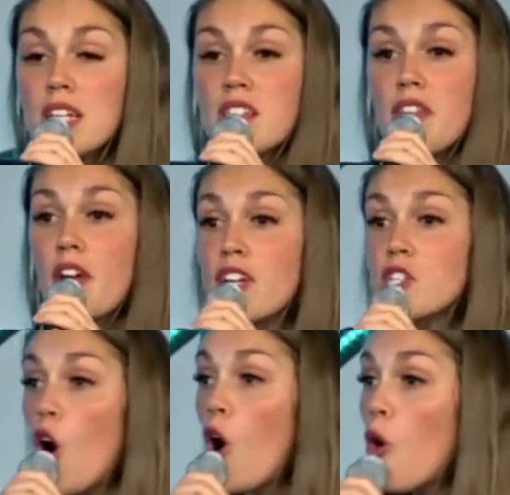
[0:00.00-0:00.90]
there is
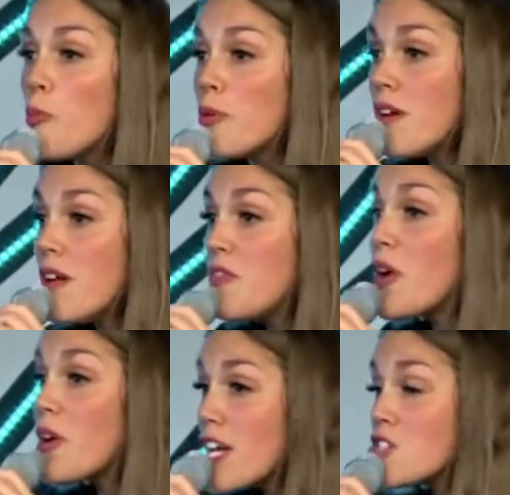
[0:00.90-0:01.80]
hope. There
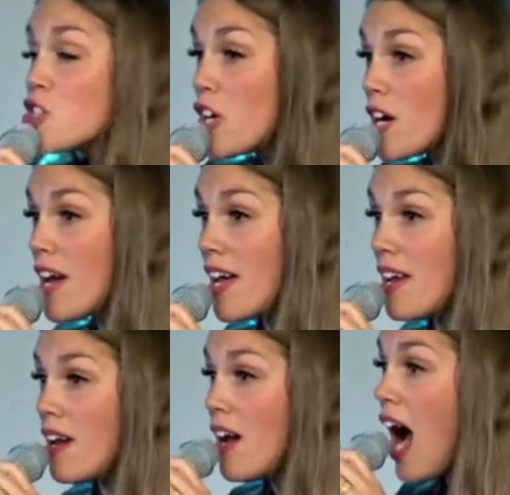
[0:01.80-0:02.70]
is good.
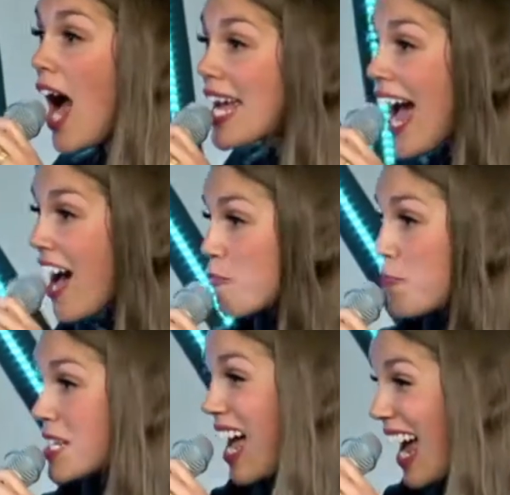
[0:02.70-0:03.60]
I have
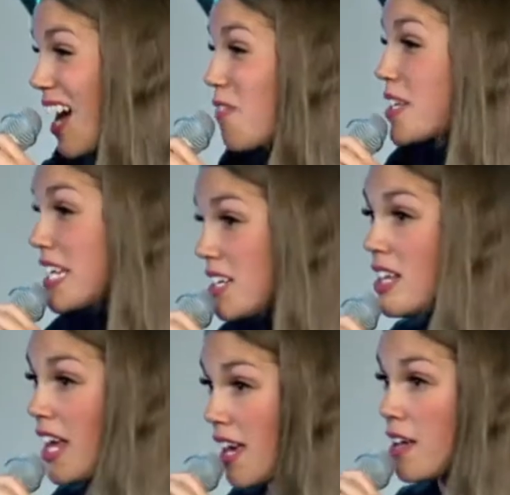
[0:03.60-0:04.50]
peace. I have
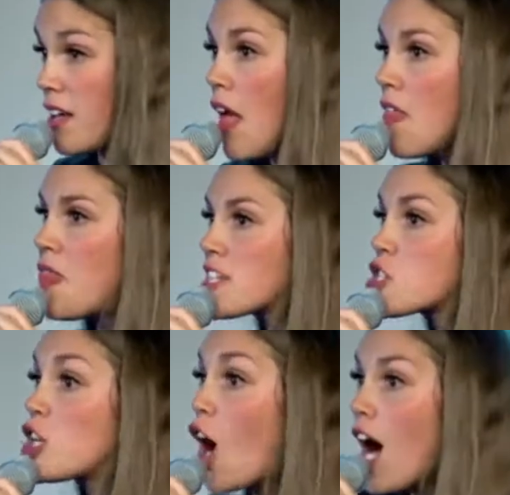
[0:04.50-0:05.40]
healing. That's
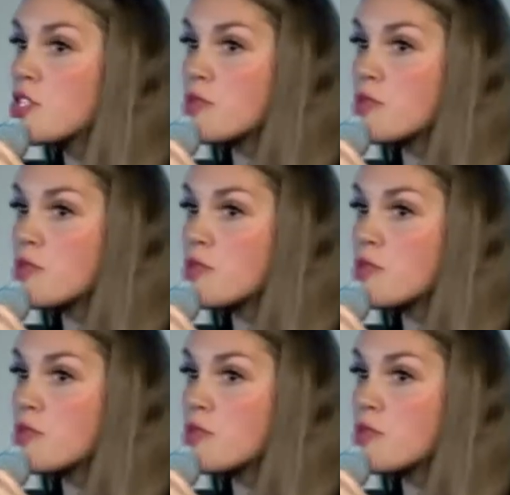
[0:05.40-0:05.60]
God's